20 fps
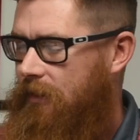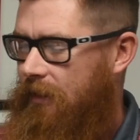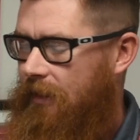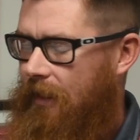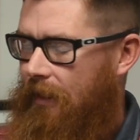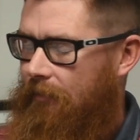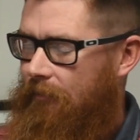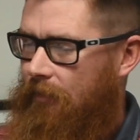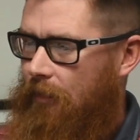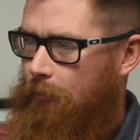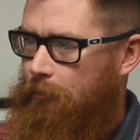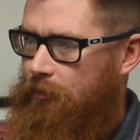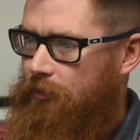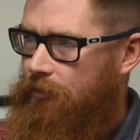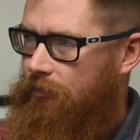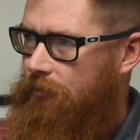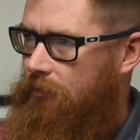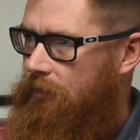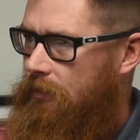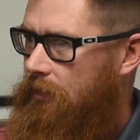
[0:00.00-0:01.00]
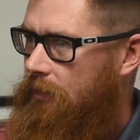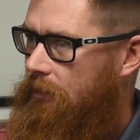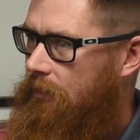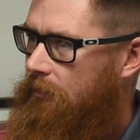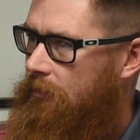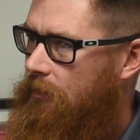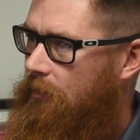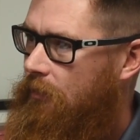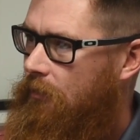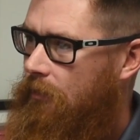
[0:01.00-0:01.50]
going to have an opportunity to
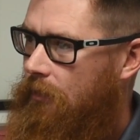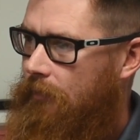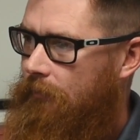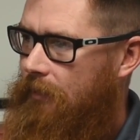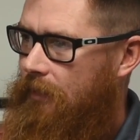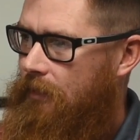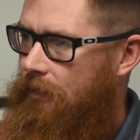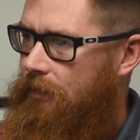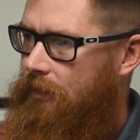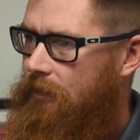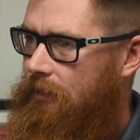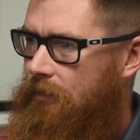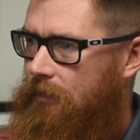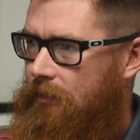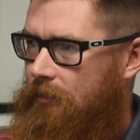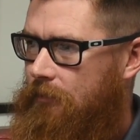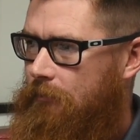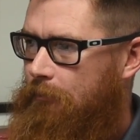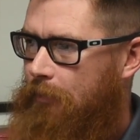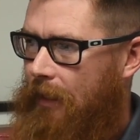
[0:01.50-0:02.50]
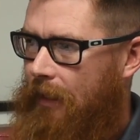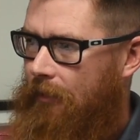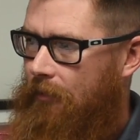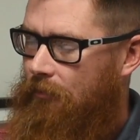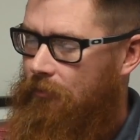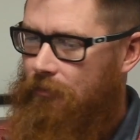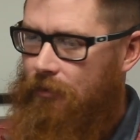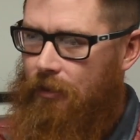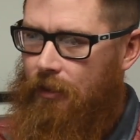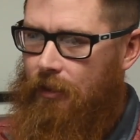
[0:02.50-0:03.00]
throw. I mean, she's
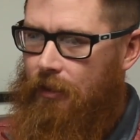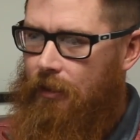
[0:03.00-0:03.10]
battled